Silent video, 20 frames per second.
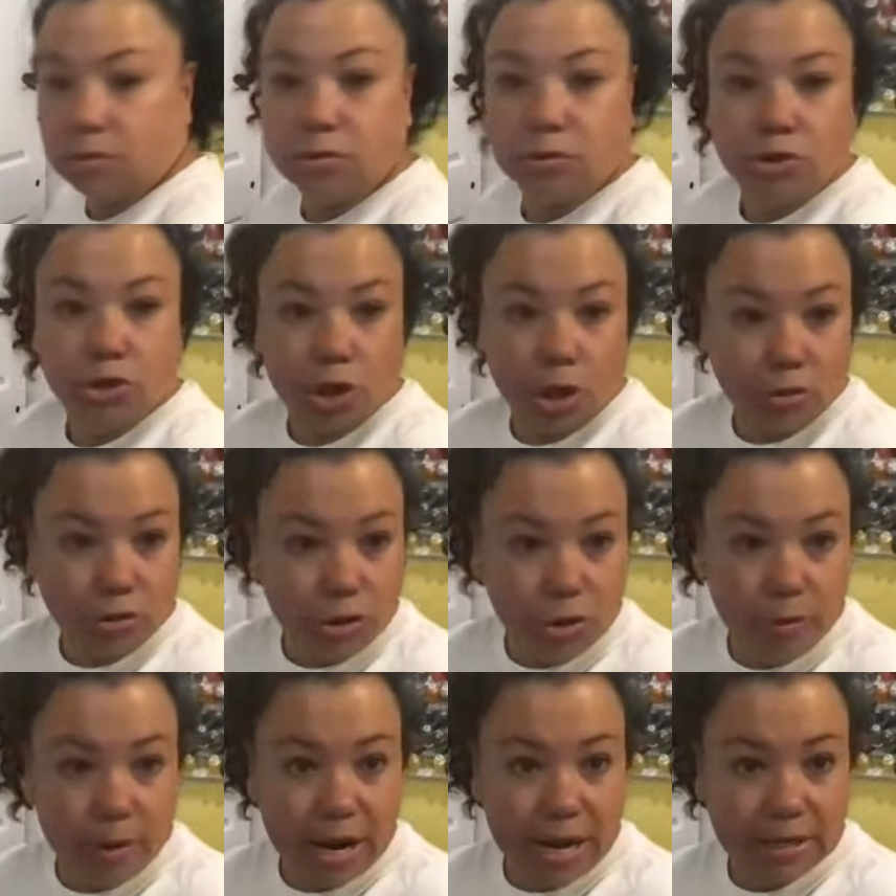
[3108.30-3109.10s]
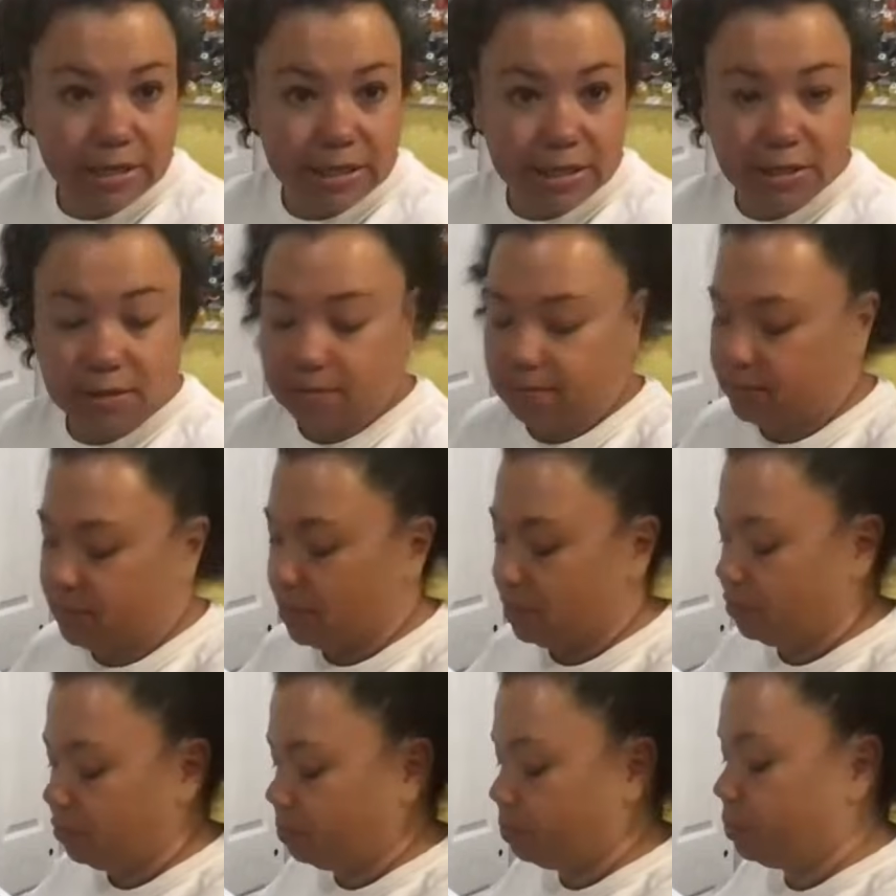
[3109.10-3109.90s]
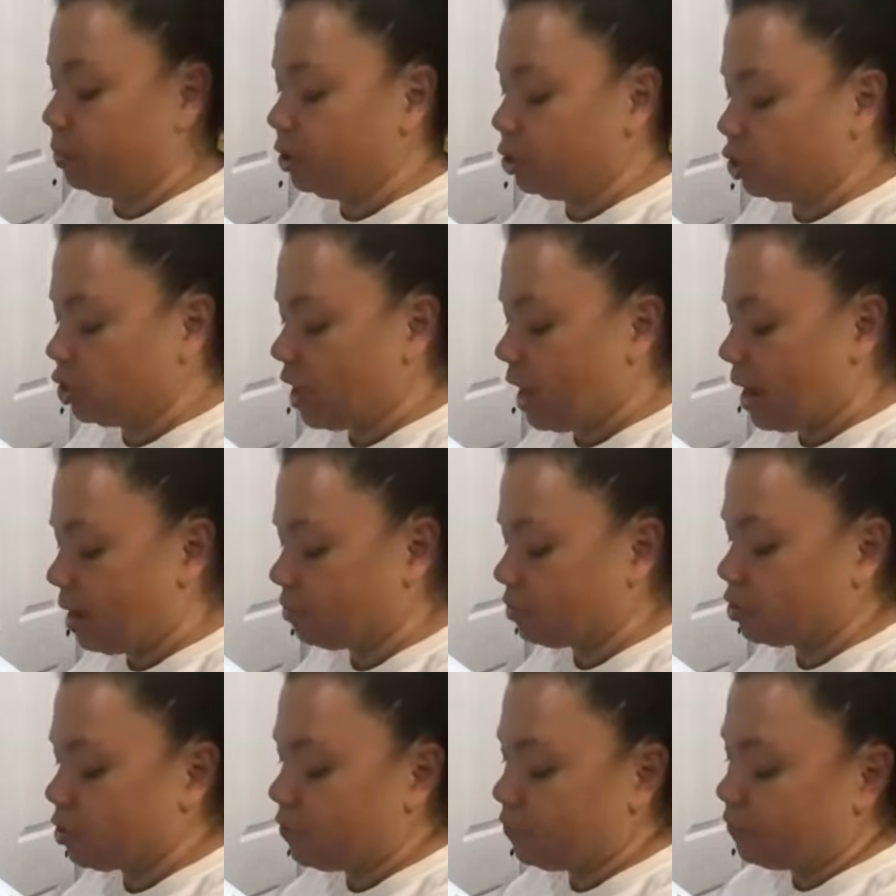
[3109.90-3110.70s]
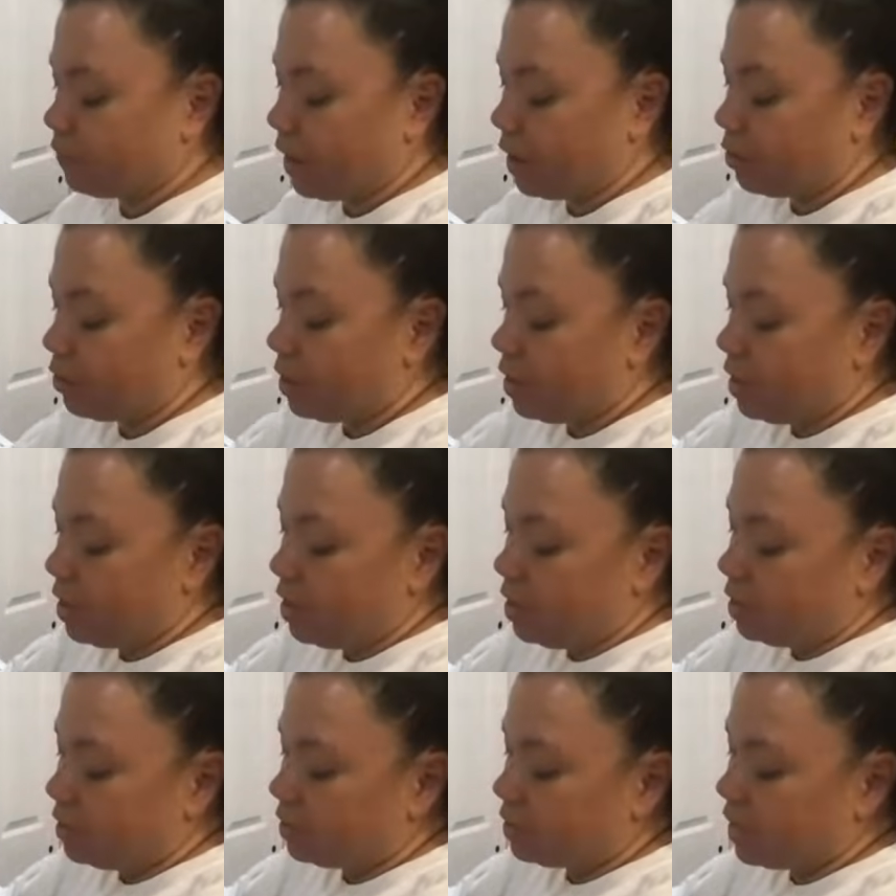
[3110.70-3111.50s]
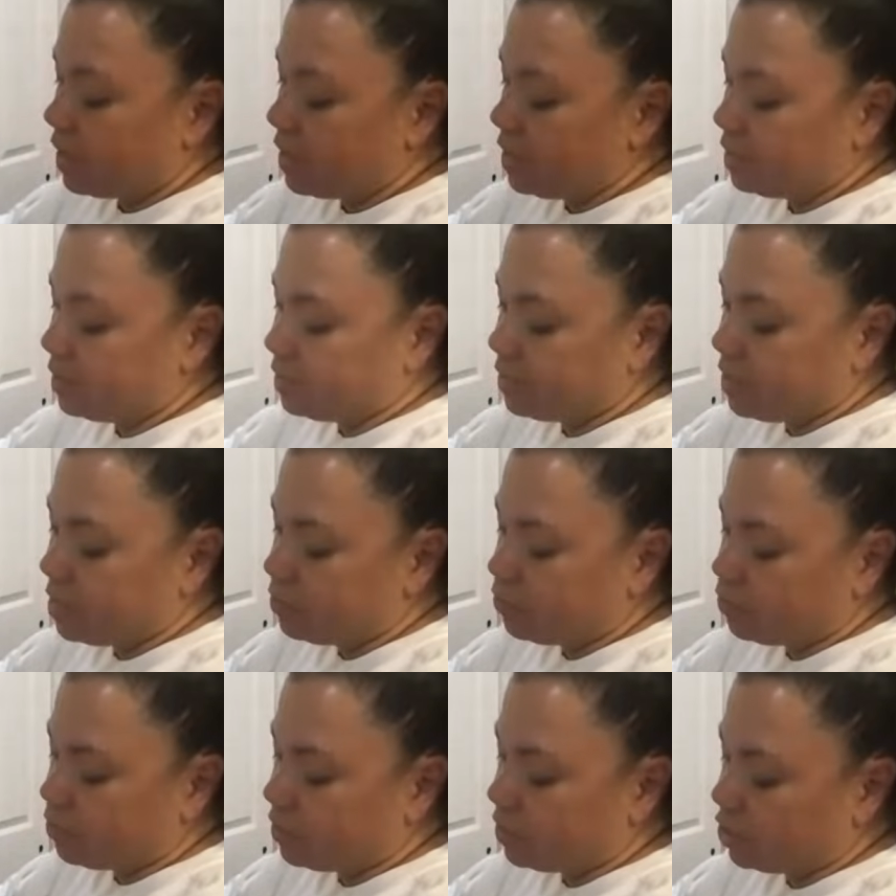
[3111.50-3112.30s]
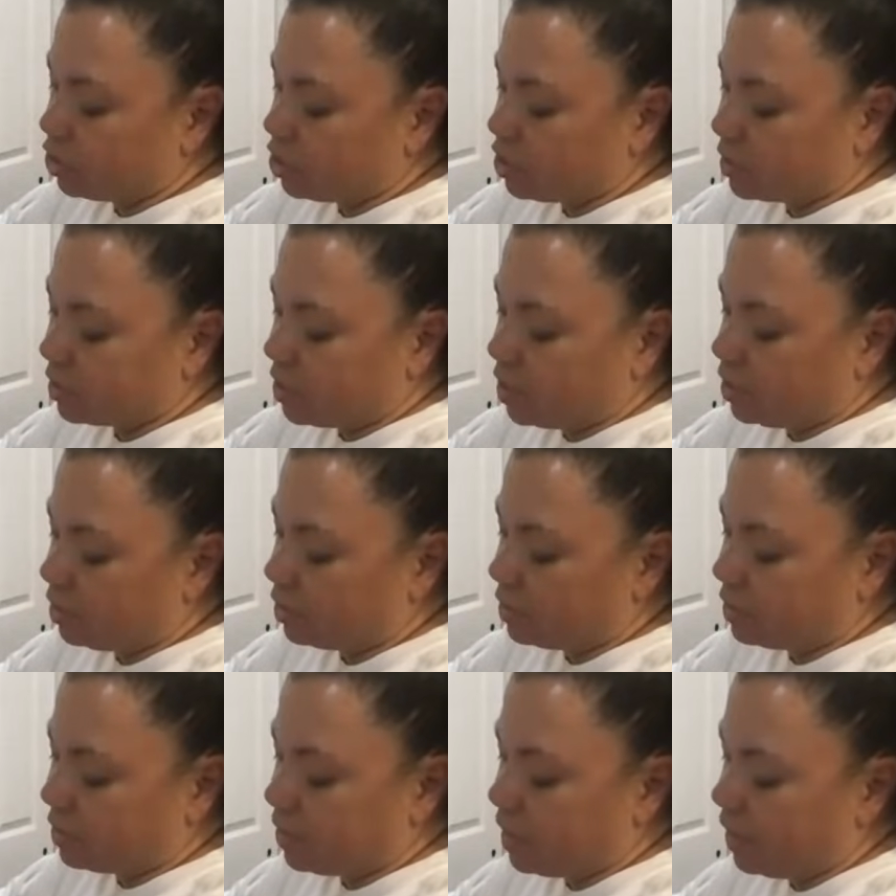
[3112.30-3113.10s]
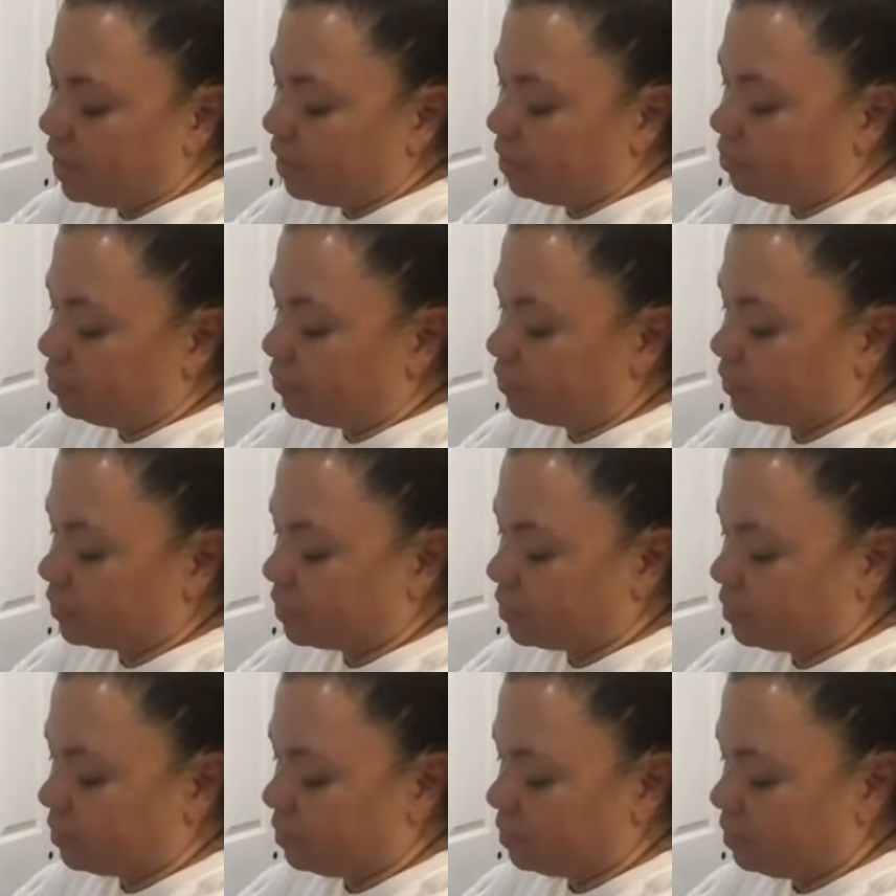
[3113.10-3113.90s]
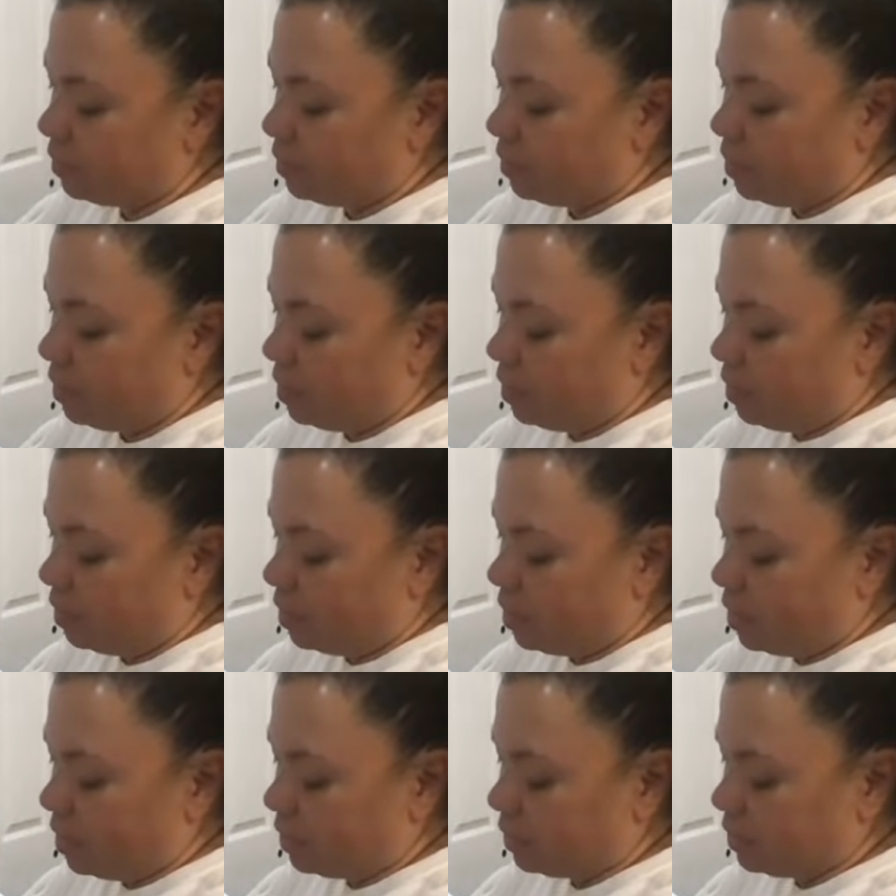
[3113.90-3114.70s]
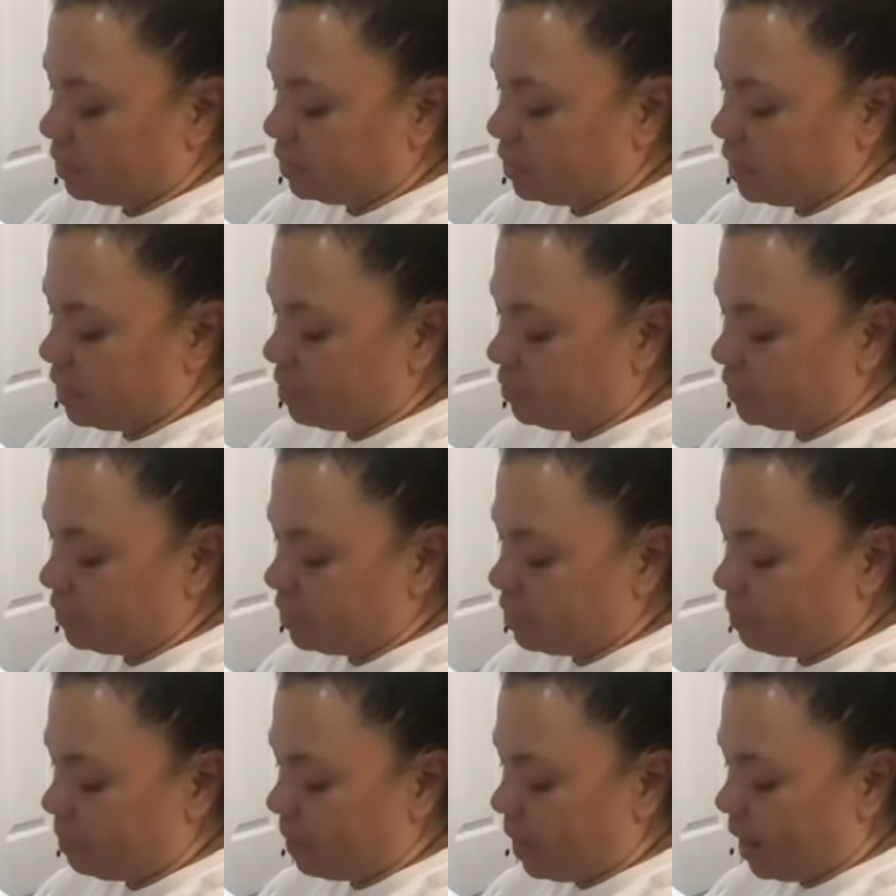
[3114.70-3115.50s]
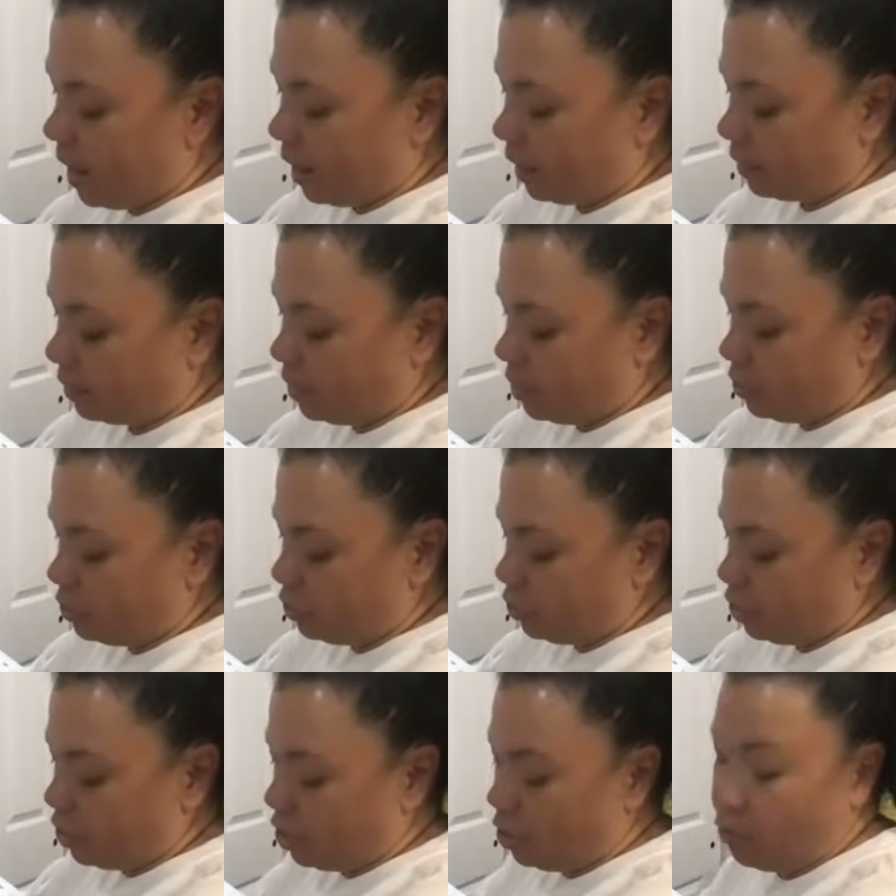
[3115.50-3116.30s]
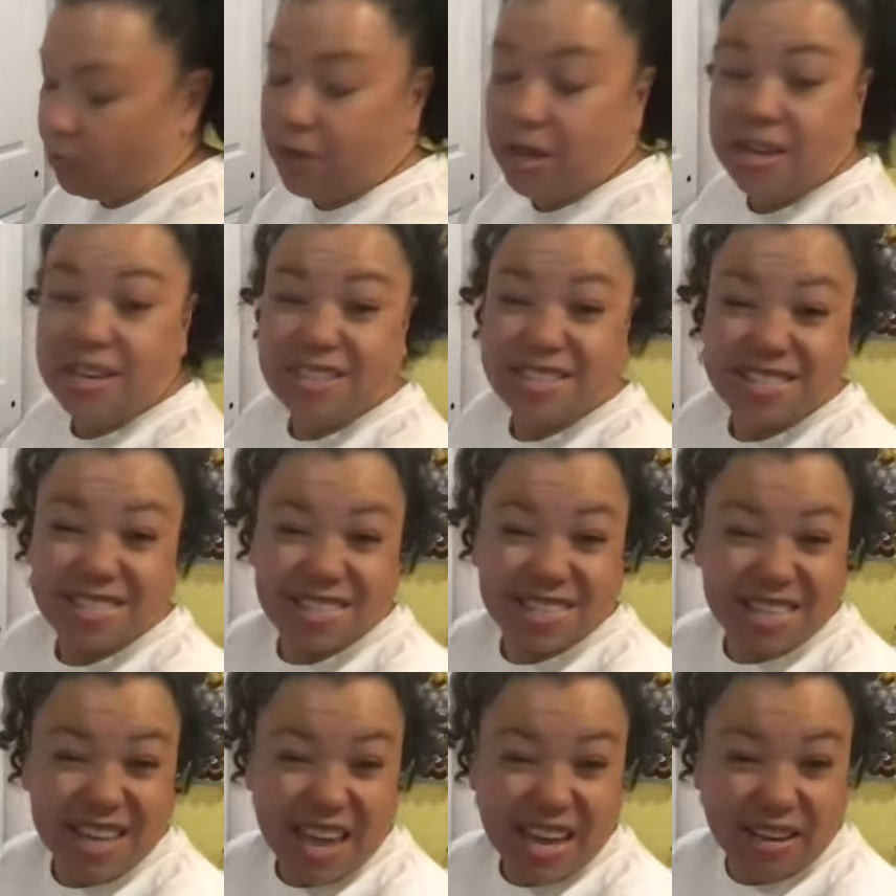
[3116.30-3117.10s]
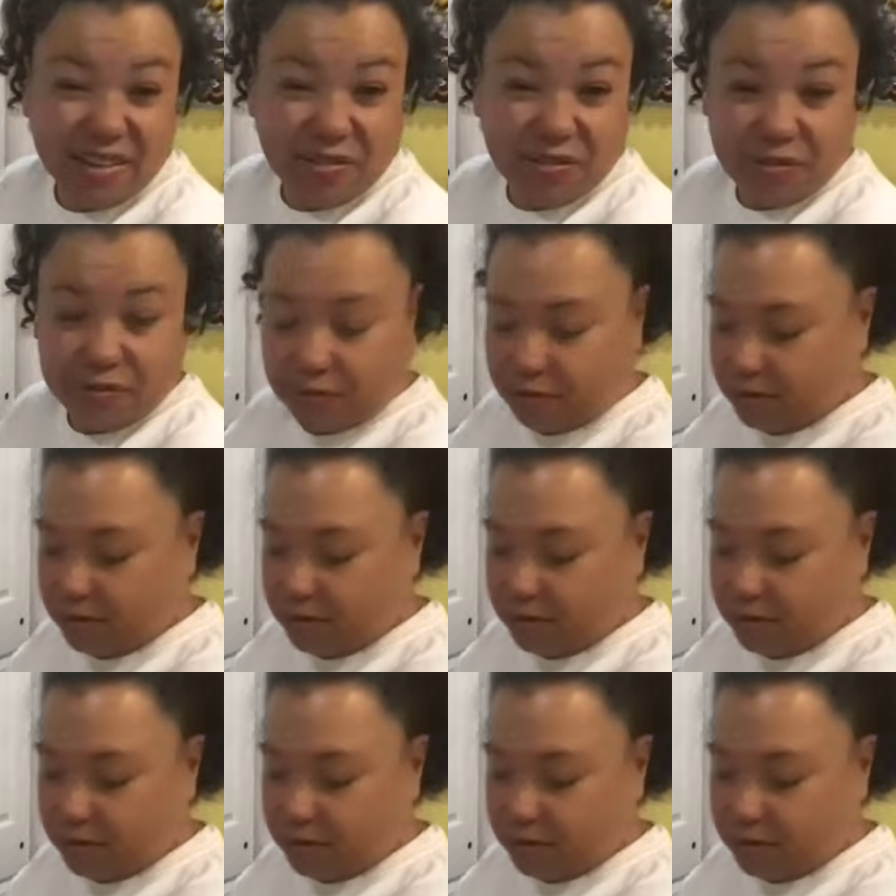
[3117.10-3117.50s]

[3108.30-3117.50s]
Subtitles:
do what I did. Put your house on fire. Take scissors and just cut the tails. Cut the tails in the back. There you go. Safe.